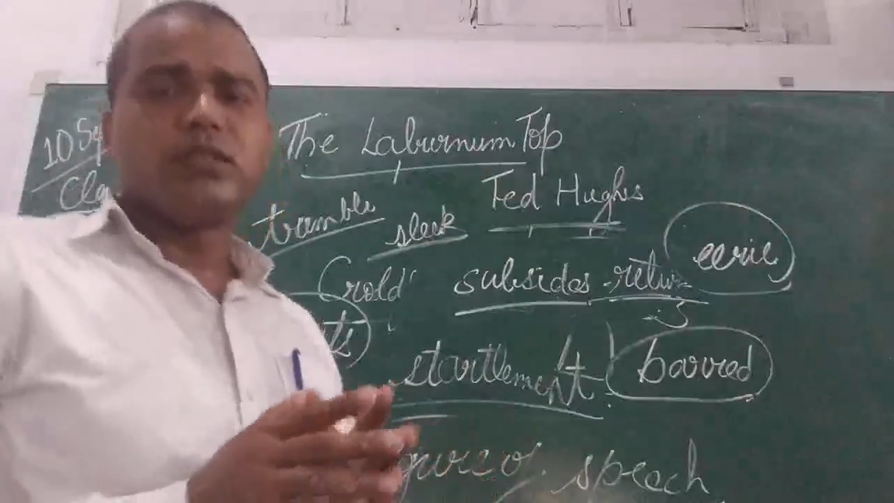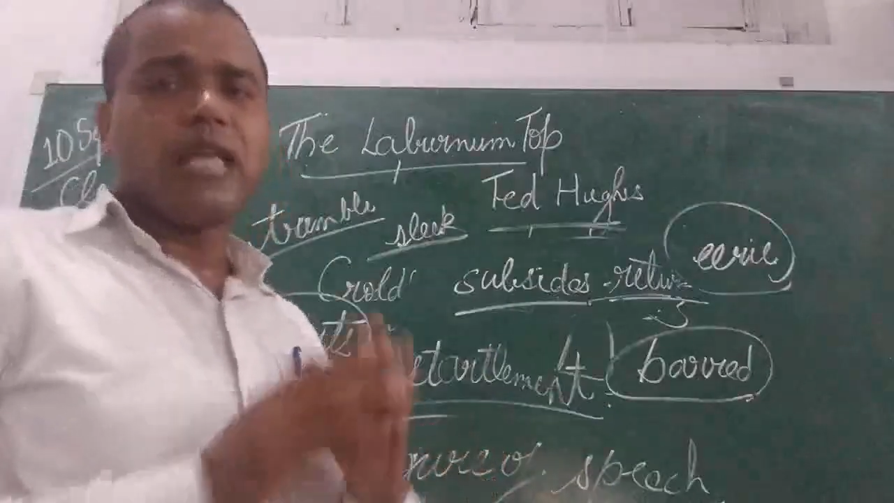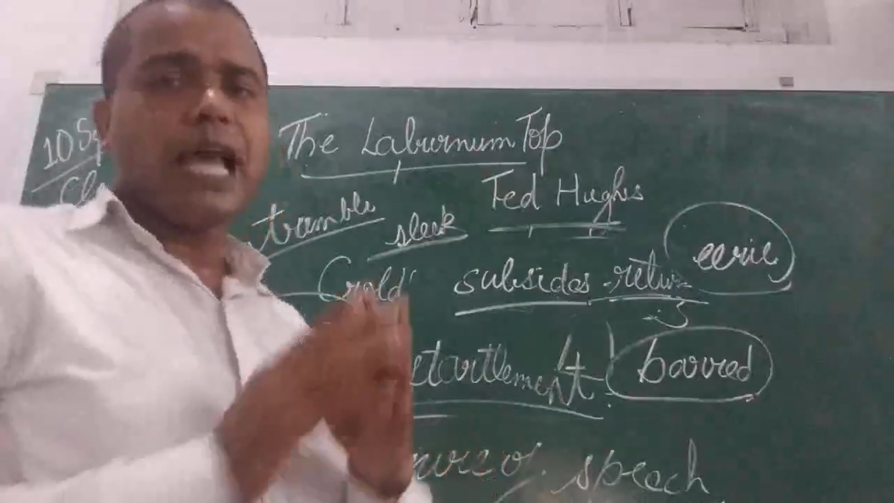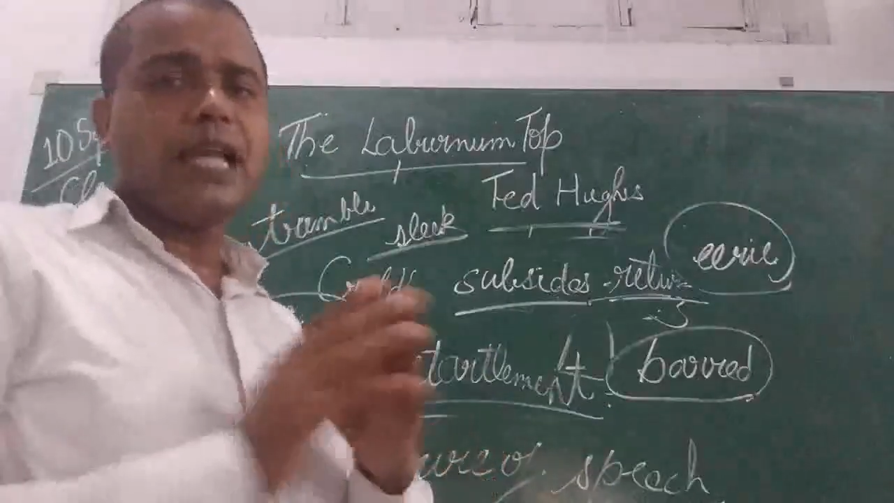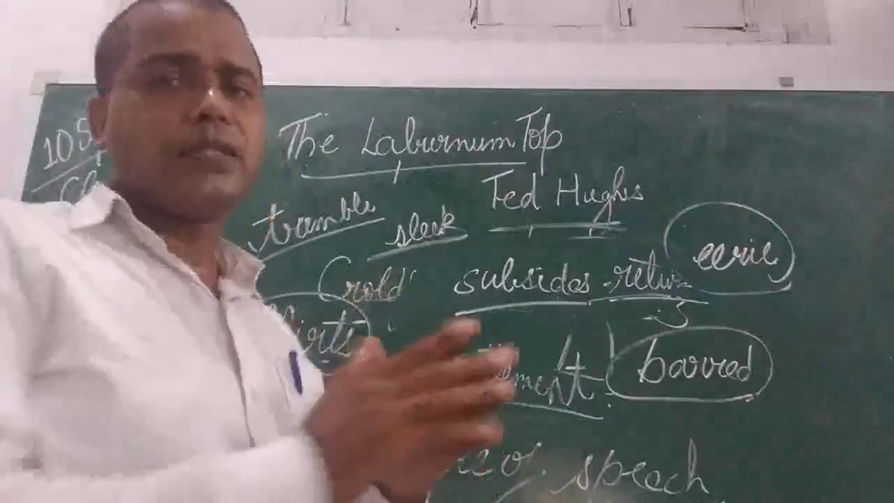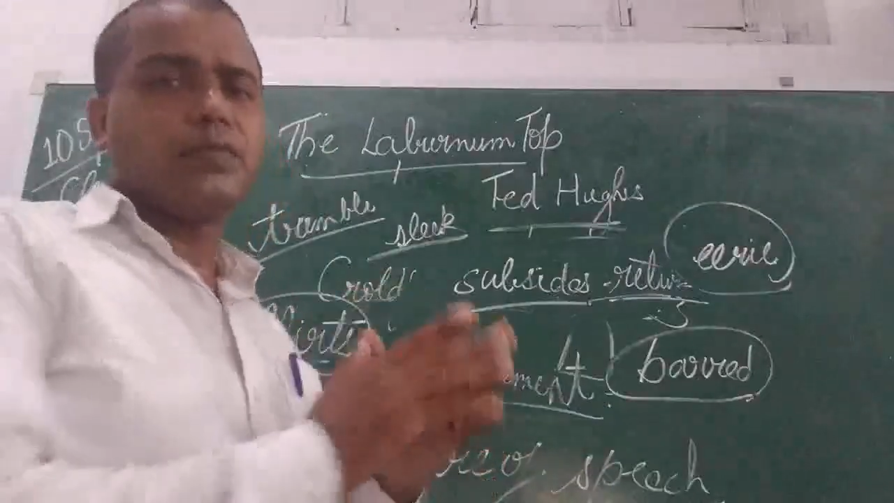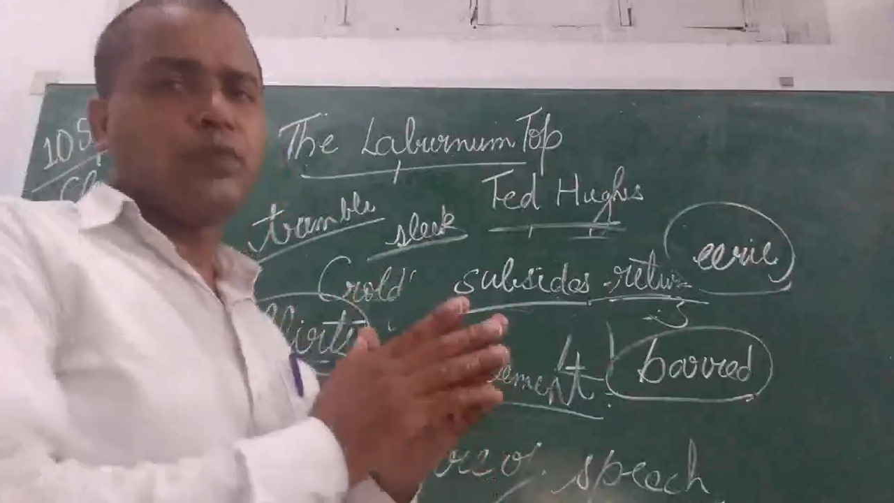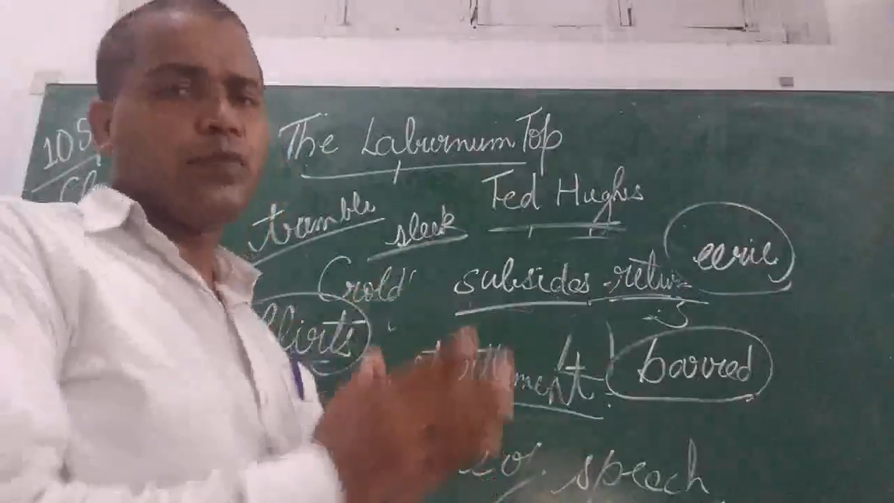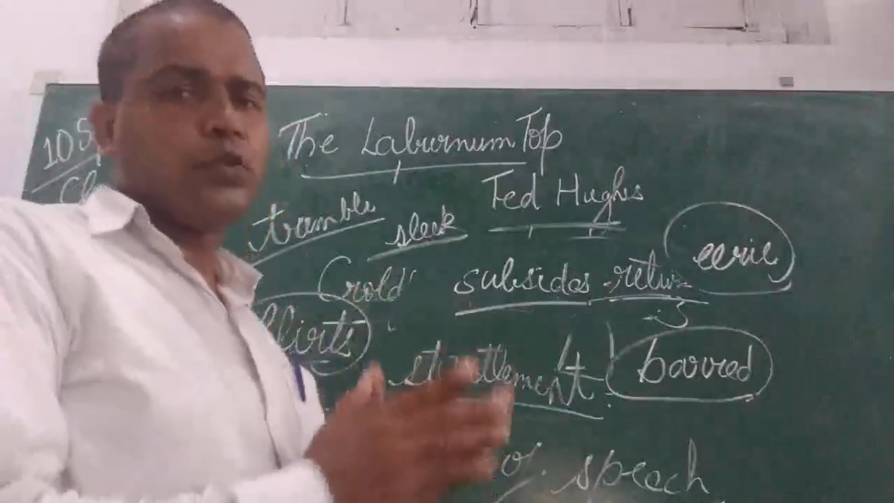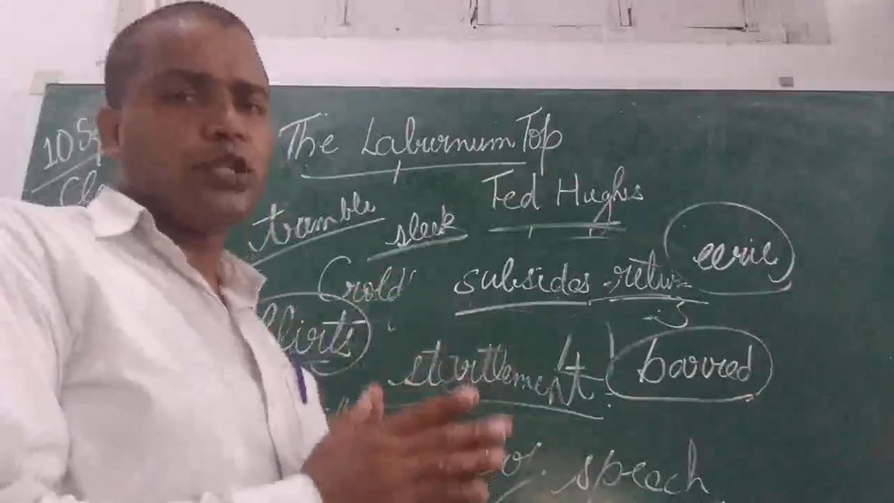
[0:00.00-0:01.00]
silence
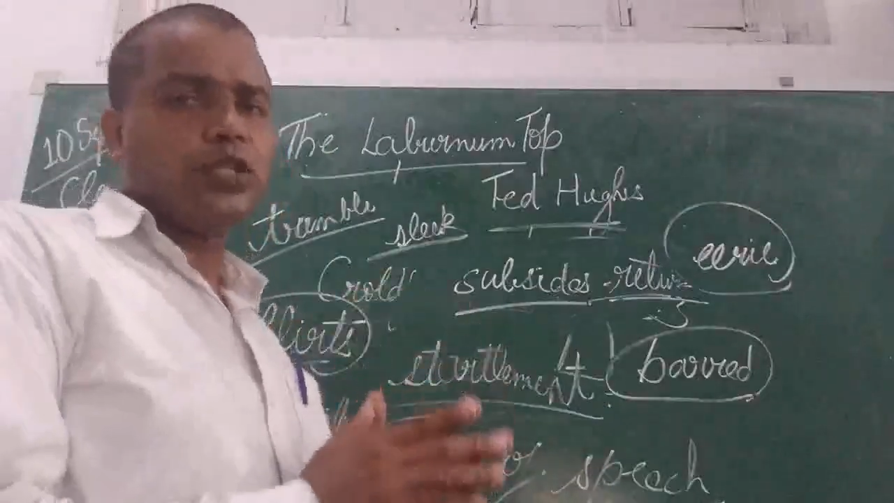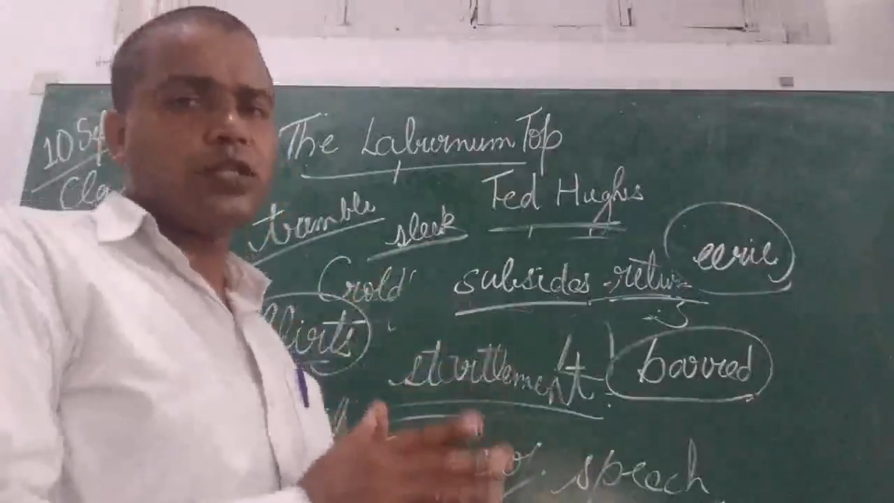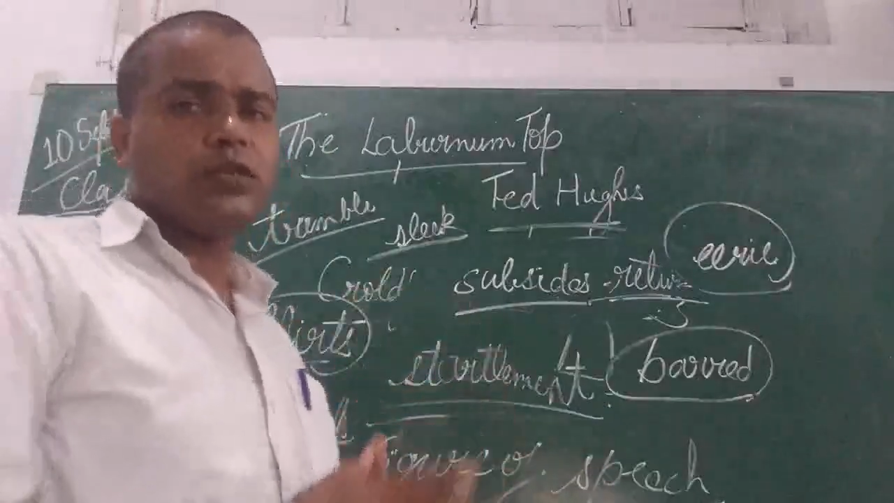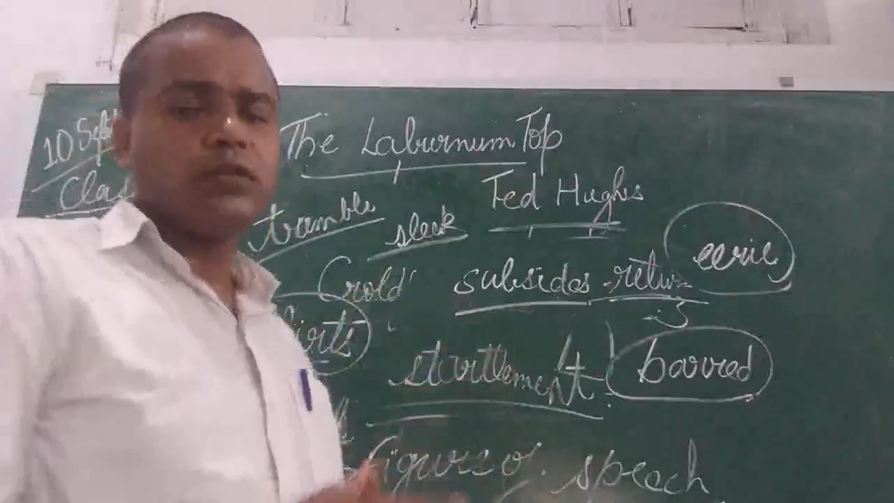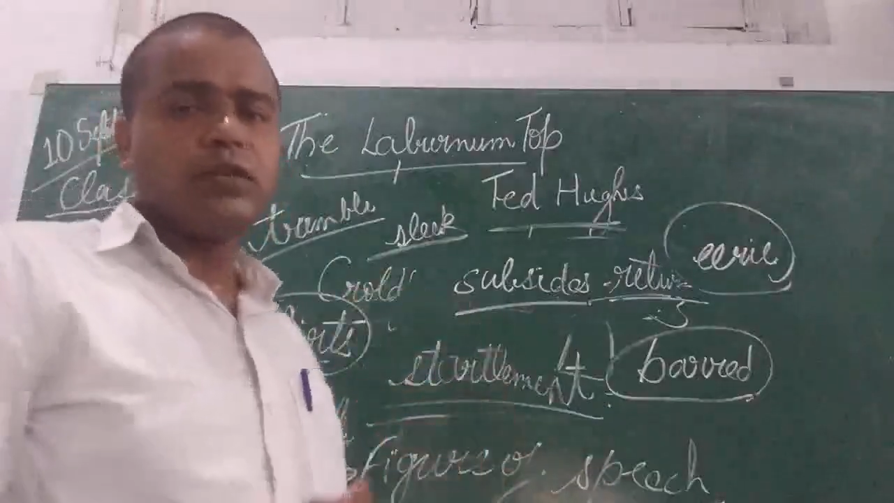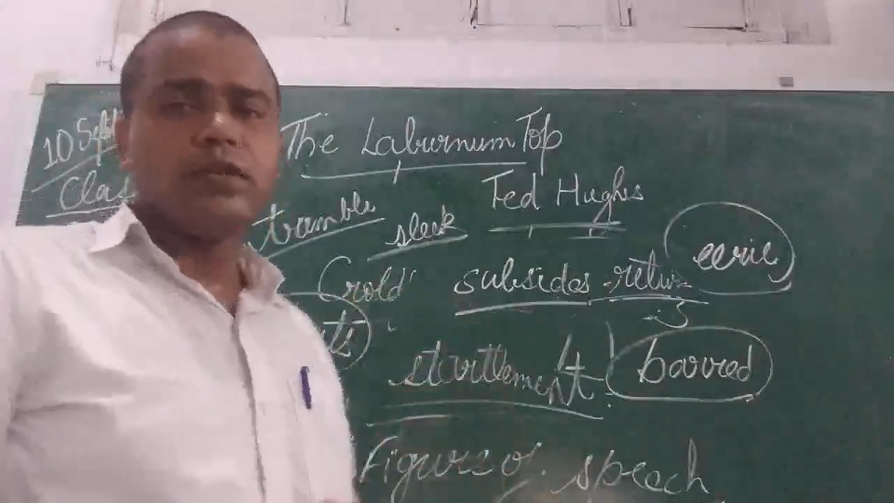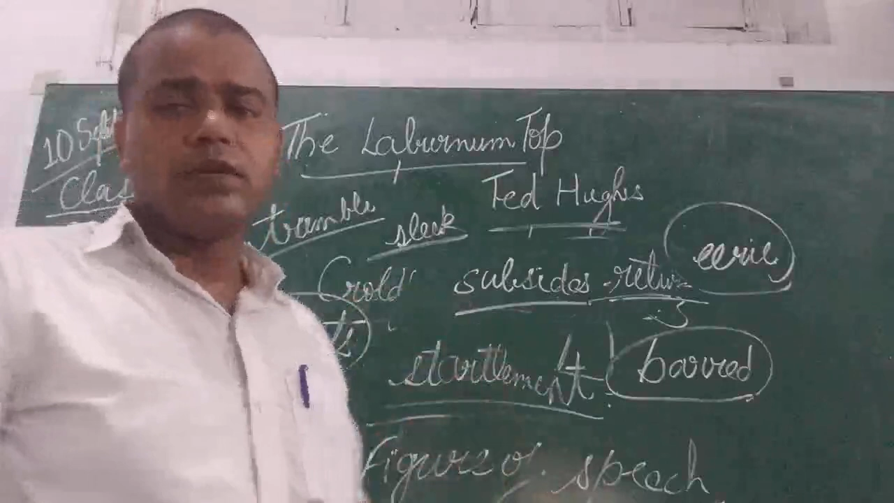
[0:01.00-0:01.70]
position,